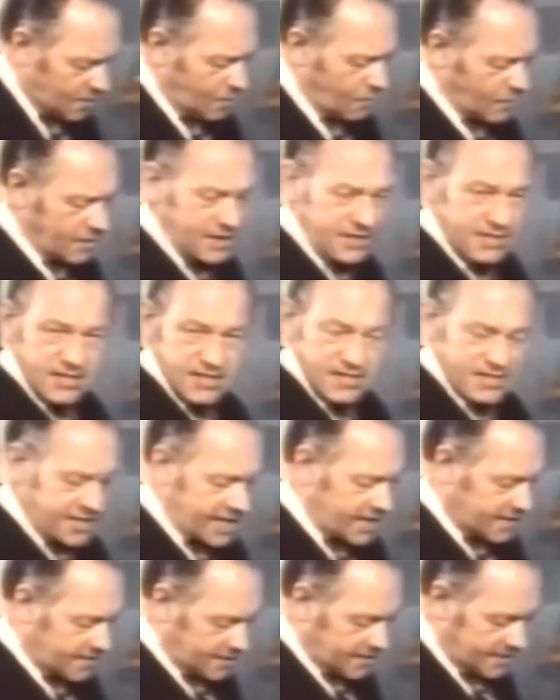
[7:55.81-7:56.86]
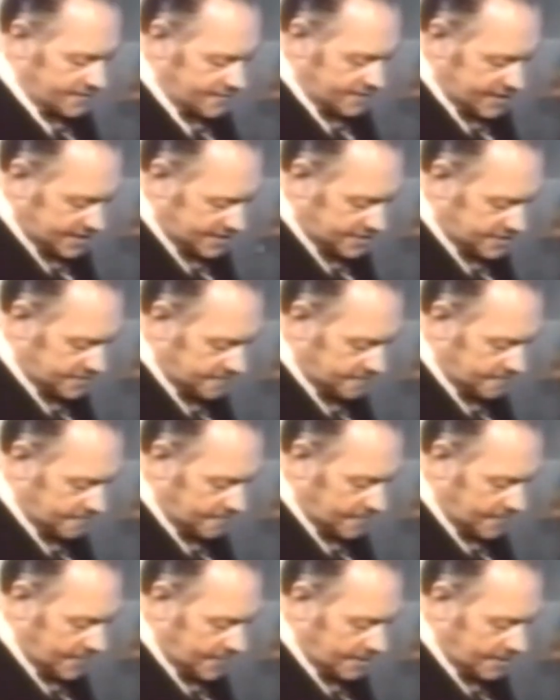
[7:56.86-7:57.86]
Now, what is the secret of this